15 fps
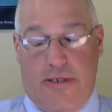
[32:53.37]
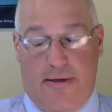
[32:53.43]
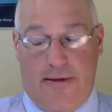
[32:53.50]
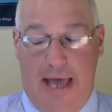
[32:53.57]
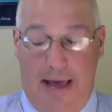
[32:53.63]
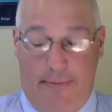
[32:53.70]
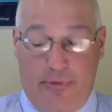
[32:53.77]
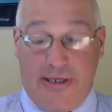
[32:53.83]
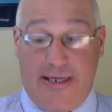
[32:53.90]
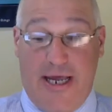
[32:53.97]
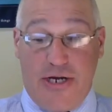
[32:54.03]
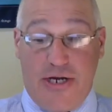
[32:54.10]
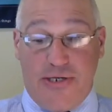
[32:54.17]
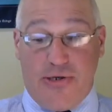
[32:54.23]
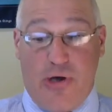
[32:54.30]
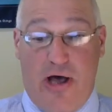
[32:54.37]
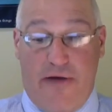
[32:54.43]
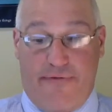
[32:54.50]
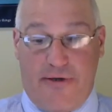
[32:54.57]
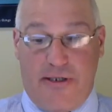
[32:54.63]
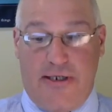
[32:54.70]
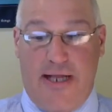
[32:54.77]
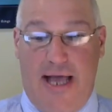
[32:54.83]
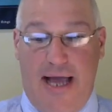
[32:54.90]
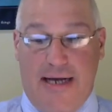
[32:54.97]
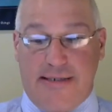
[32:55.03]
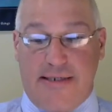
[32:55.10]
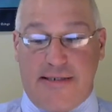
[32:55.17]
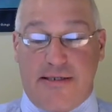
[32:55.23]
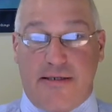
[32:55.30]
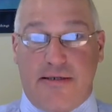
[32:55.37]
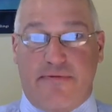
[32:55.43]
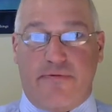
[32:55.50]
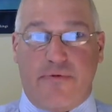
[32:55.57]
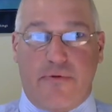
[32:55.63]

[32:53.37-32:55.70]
Applications often need access to the